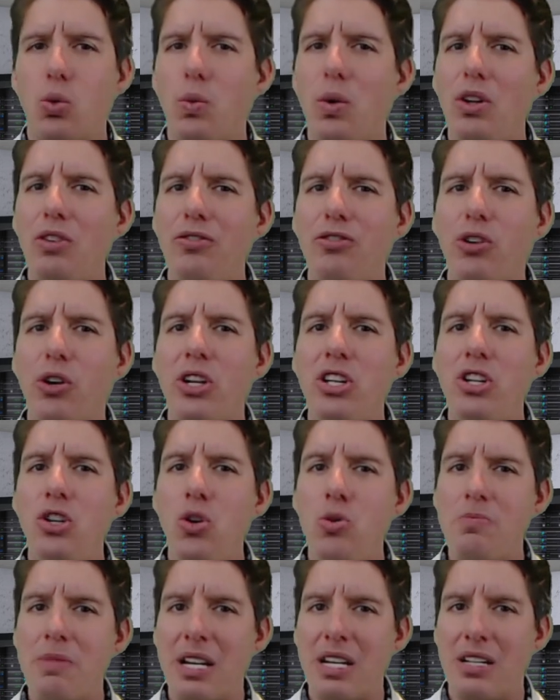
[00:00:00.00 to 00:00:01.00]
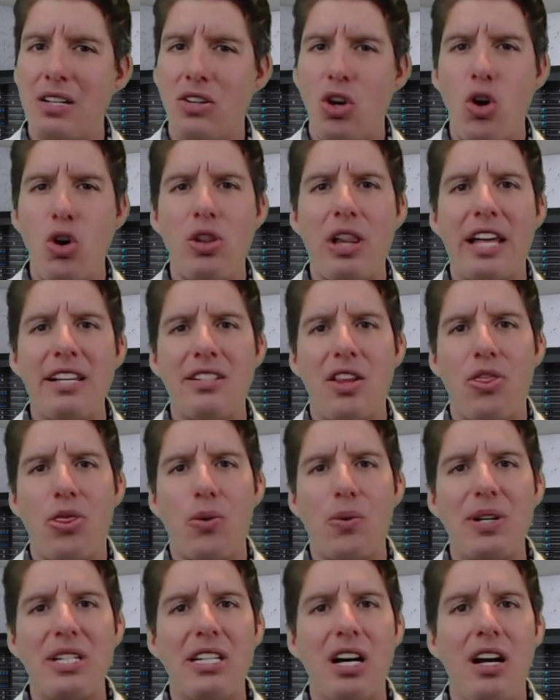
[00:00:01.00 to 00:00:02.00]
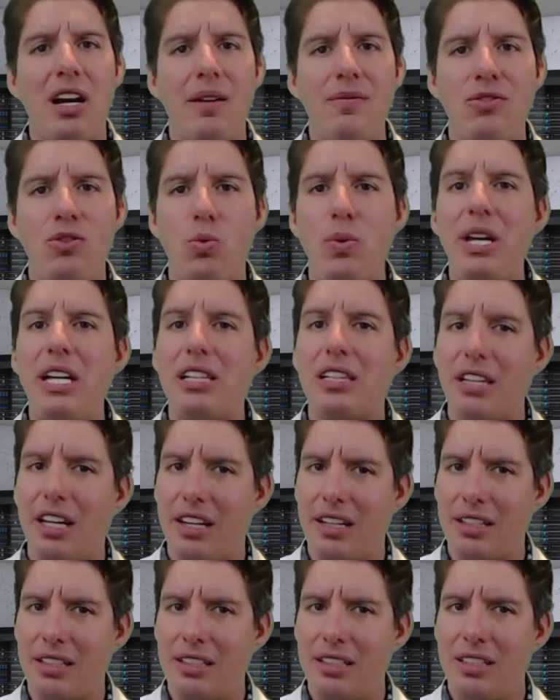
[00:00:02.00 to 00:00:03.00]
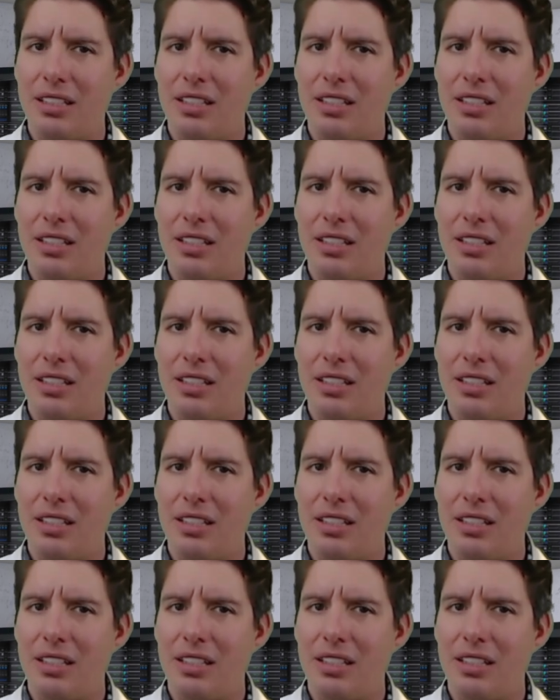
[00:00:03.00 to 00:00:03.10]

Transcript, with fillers: Wilfred Newman no less than three times weekly.